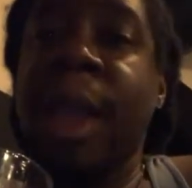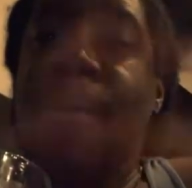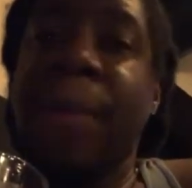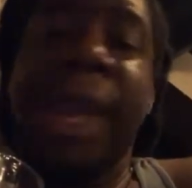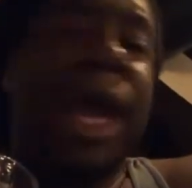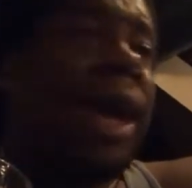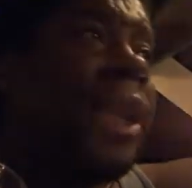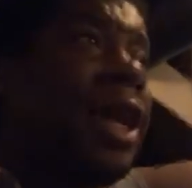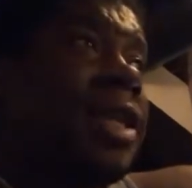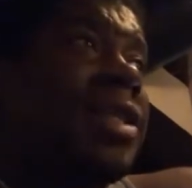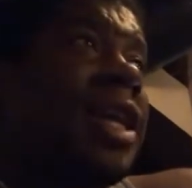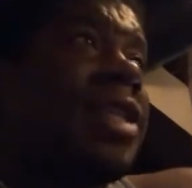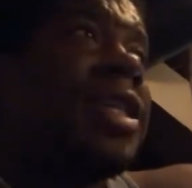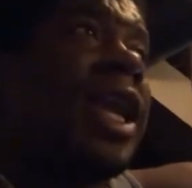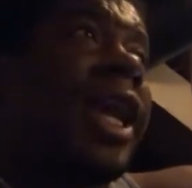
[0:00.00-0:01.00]
But yeah,
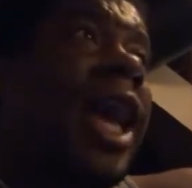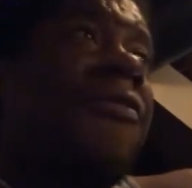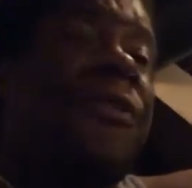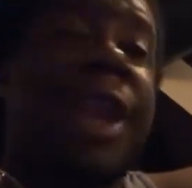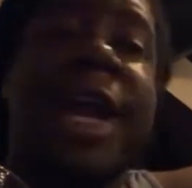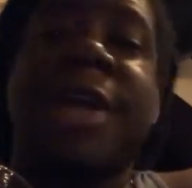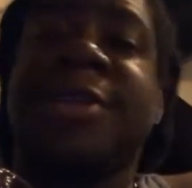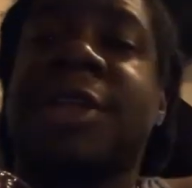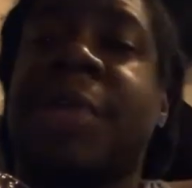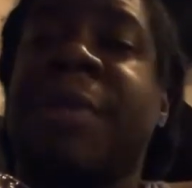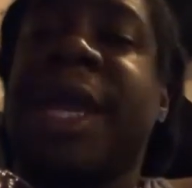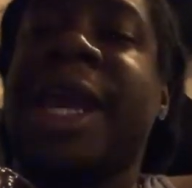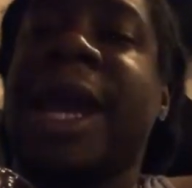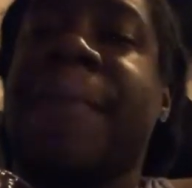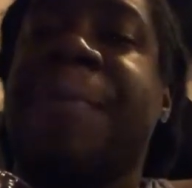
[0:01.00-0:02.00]
that's all I got for now. So I'm
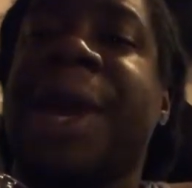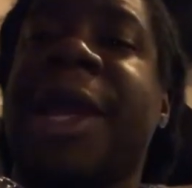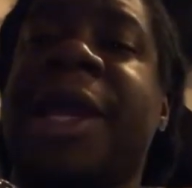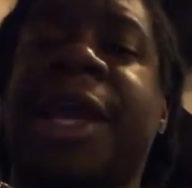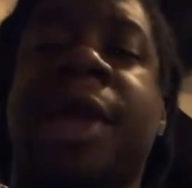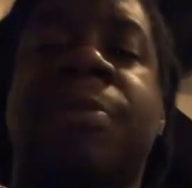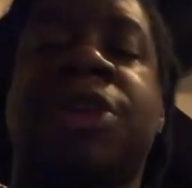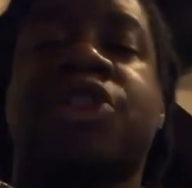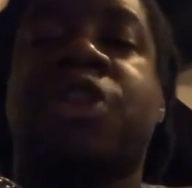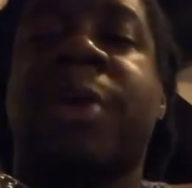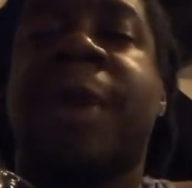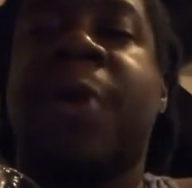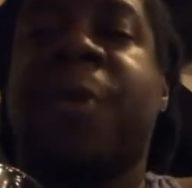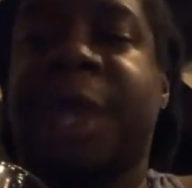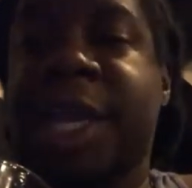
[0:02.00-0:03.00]
going to get up out of here. I'm going to
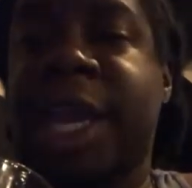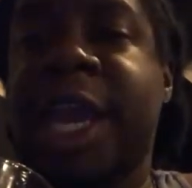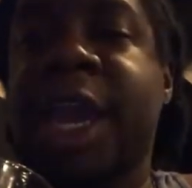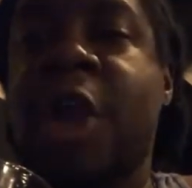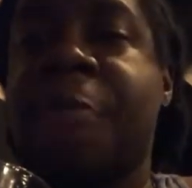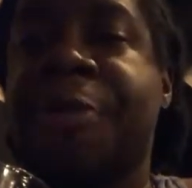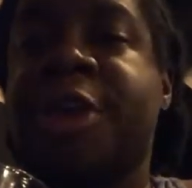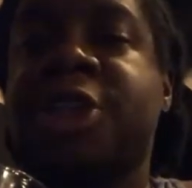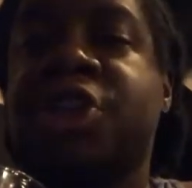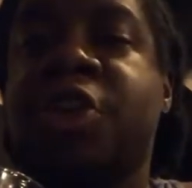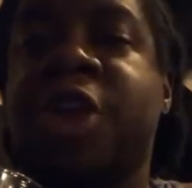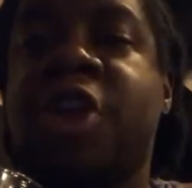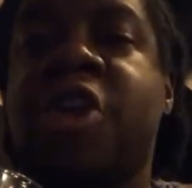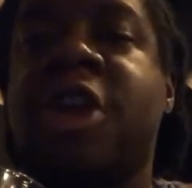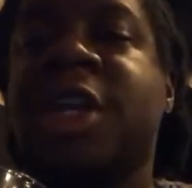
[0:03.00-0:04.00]
enjoy my weekend. Hope you enjoy
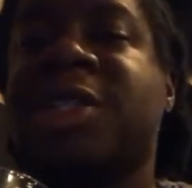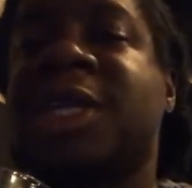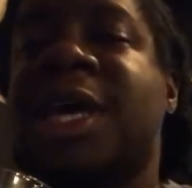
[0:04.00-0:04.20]
yours.